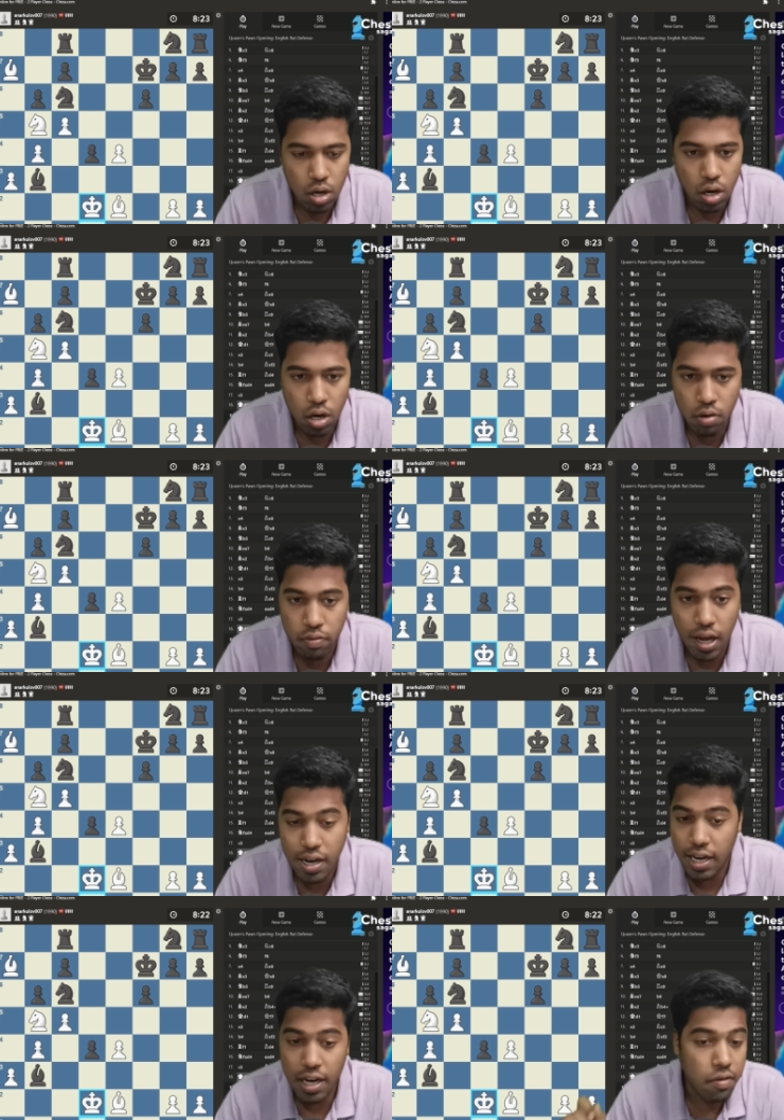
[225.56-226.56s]
We
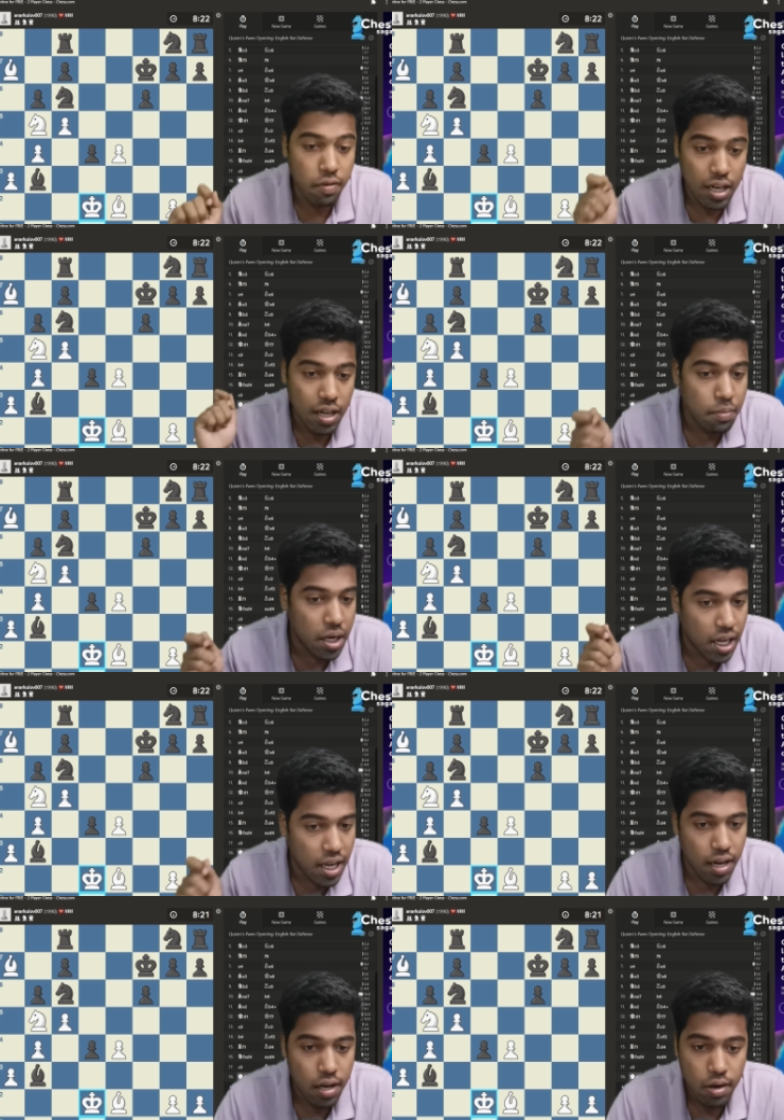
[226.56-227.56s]
are equal in
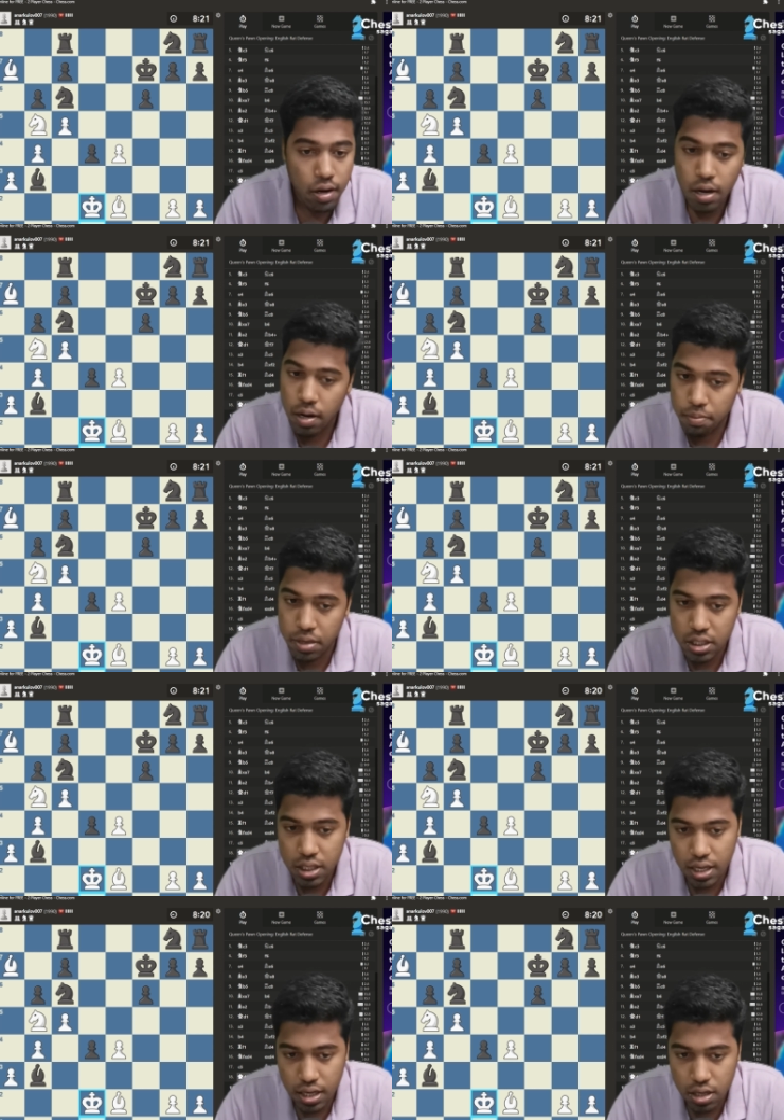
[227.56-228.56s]
material, but
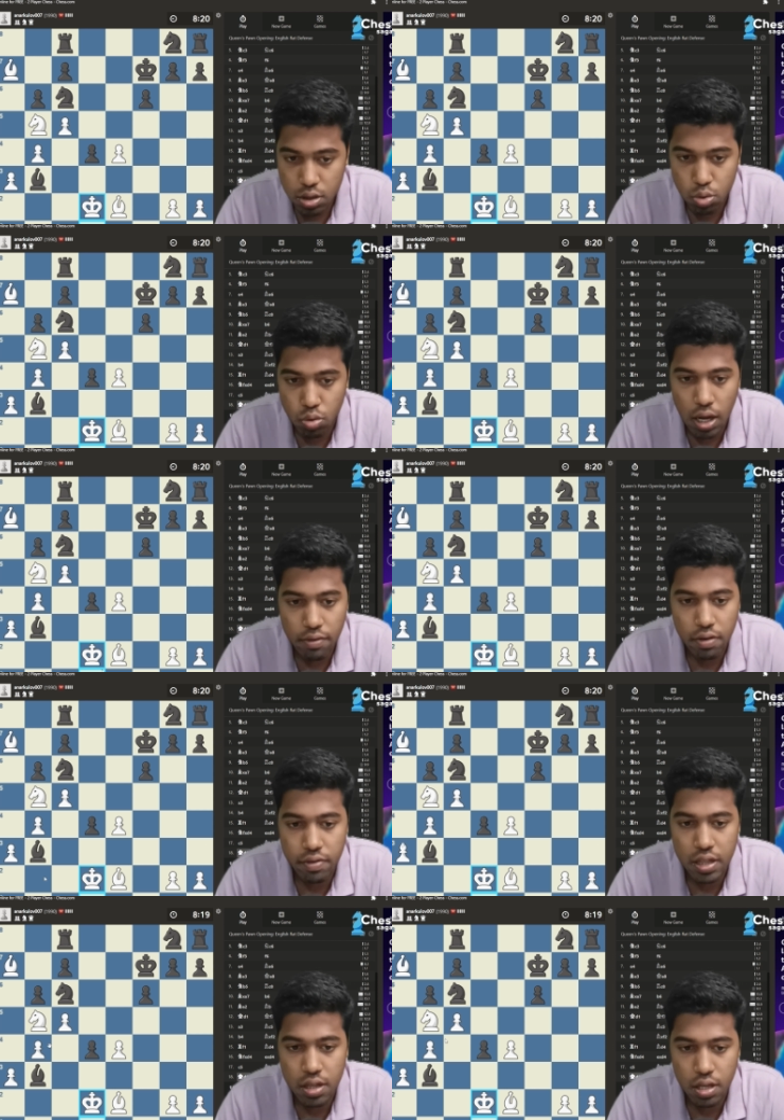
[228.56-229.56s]
see, soon I will
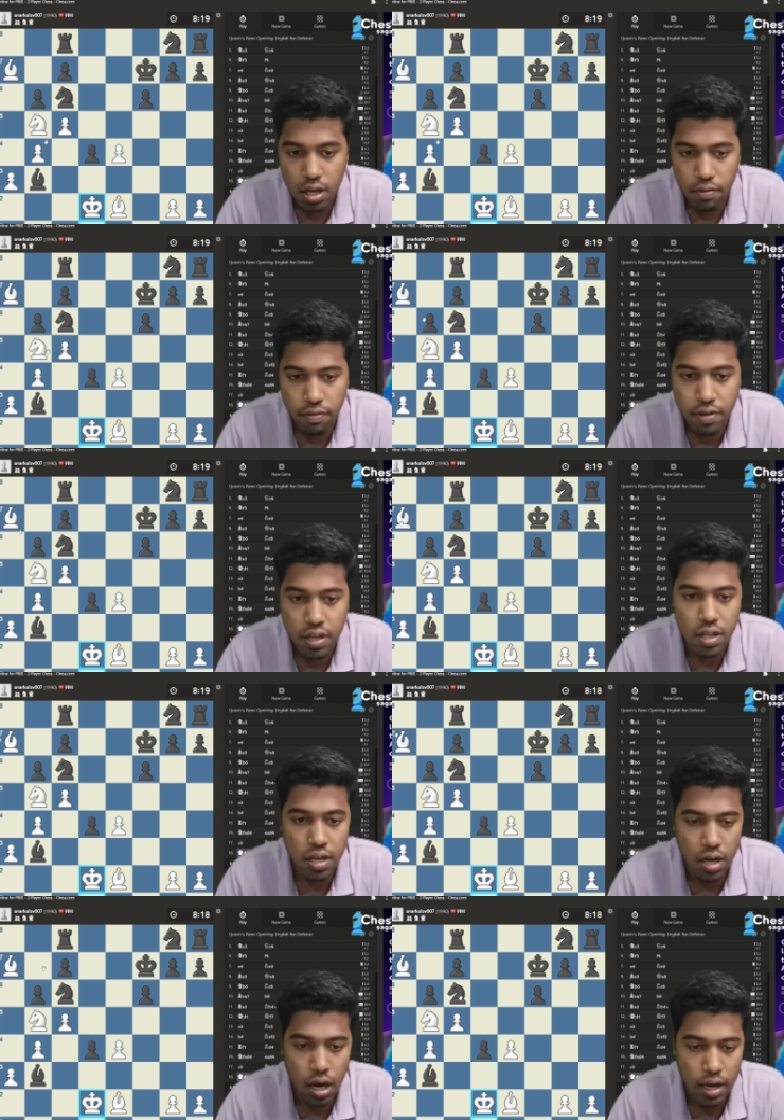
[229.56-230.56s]
win
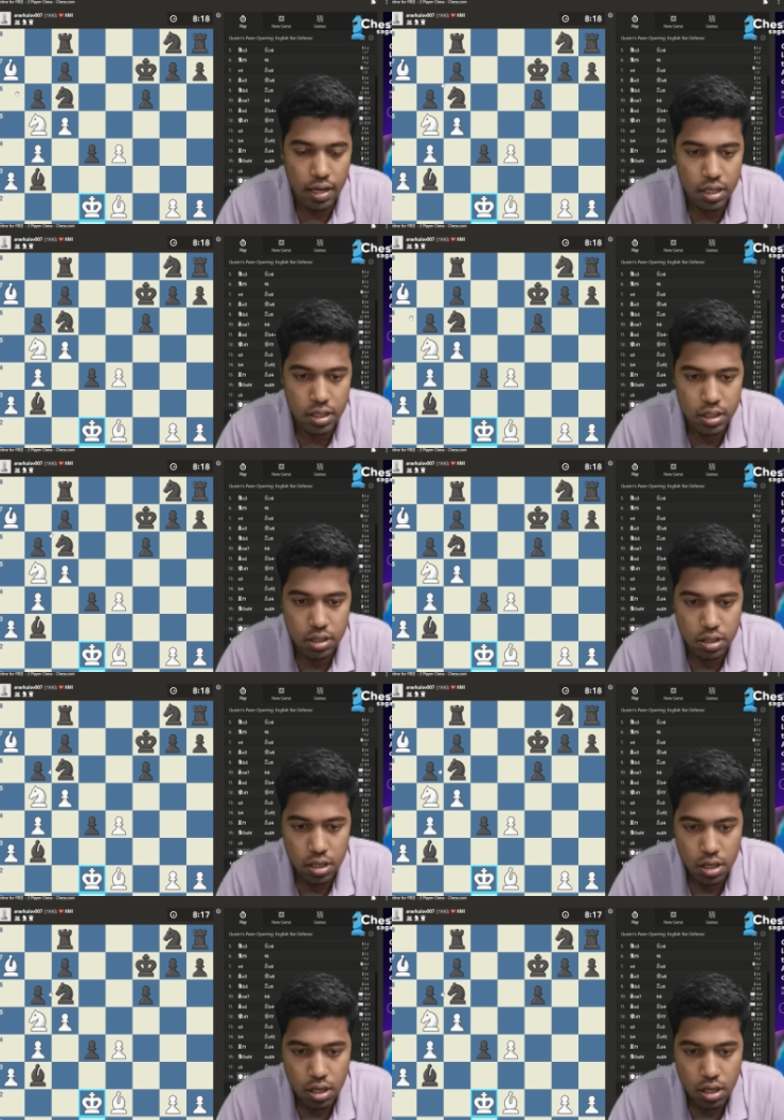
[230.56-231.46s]
everything, I guess.